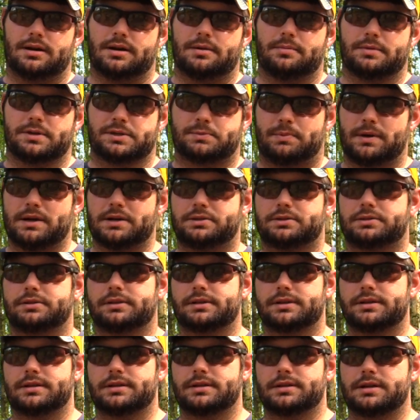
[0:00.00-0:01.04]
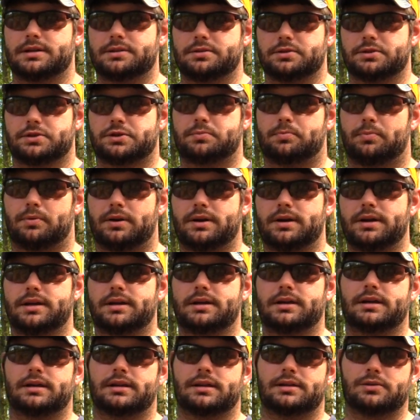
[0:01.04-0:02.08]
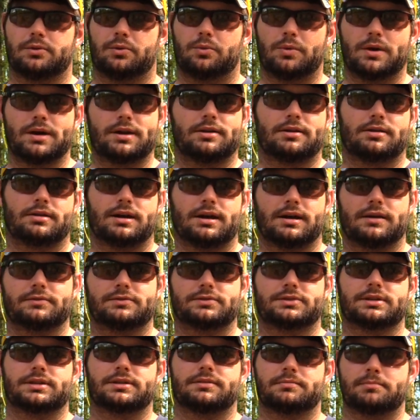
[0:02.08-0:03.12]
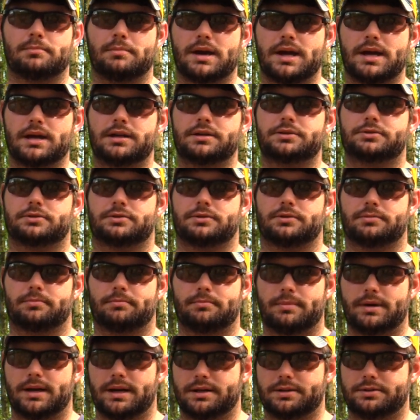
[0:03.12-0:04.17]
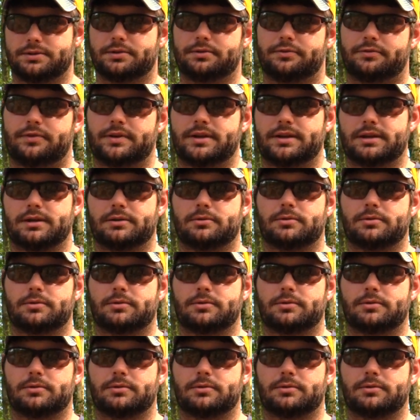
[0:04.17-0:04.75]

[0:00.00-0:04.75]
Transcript: especially in the spring and in the winter, I've seen major feeding